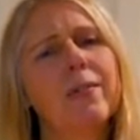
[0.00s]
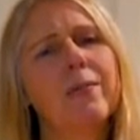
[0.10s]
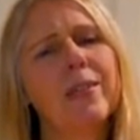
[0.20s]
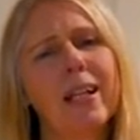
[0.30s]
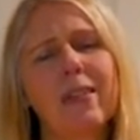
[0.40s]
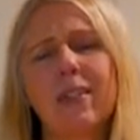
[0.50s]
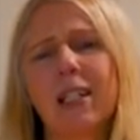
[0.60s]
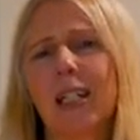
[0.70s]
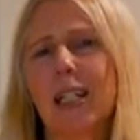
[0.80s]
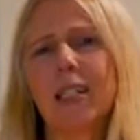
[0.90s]

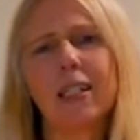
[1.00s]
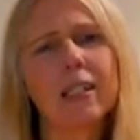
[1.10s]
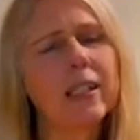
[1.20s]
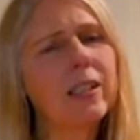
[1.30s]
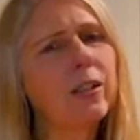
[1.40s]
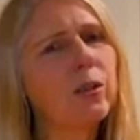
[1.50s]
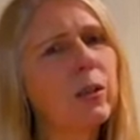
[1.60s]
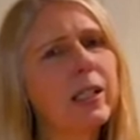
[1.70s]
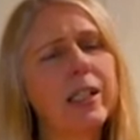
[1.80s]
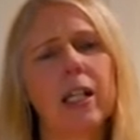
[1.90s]
17, 18, 19,
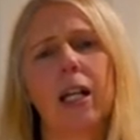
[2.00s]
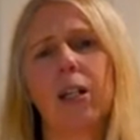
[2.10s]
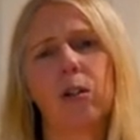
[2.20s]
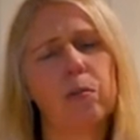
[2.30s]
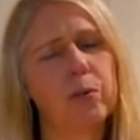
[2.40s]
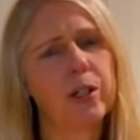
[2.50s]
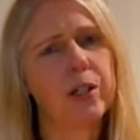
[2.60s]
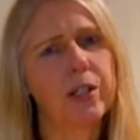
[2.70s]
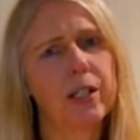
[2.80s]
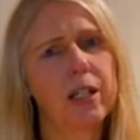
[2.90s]
20 and
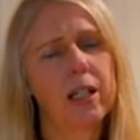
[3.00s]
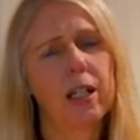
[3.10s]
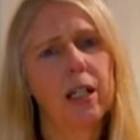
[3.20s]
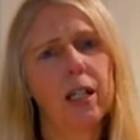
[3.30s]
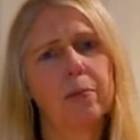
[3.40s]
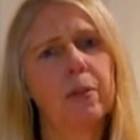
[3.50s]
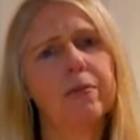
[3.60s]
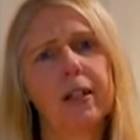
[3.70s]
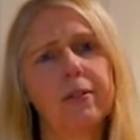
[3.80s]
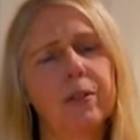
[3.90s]
upwards per
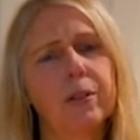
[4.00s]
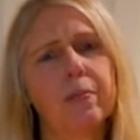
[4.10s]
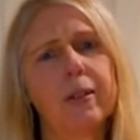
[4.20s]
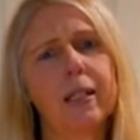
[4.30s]
500